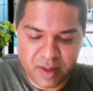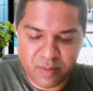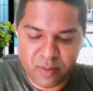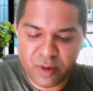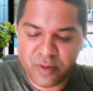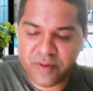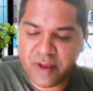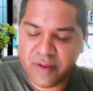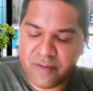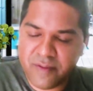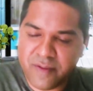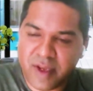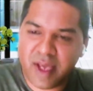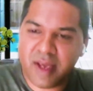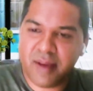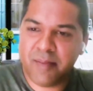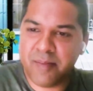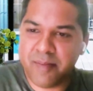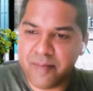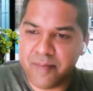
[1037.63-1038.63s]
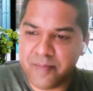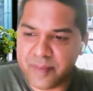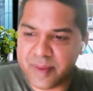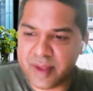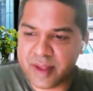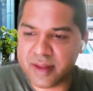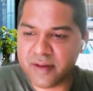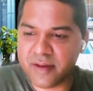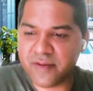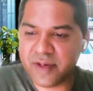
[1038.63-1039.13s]
moving way
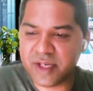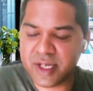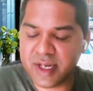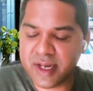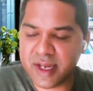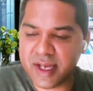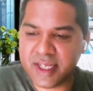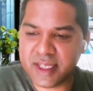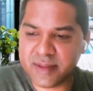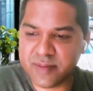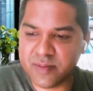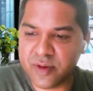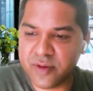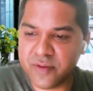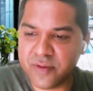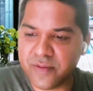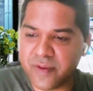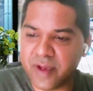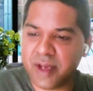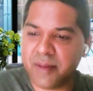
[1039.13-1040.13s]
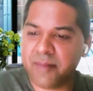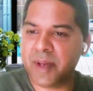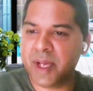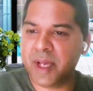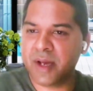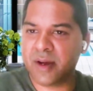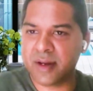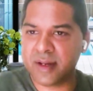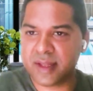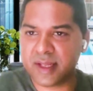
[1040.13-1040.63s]
the vision has moved way
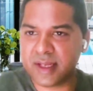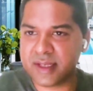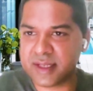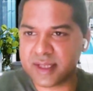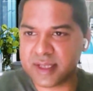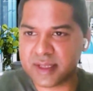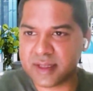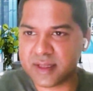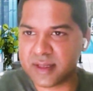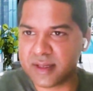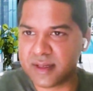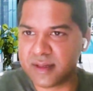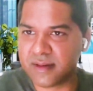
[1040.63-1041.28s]
beyond than just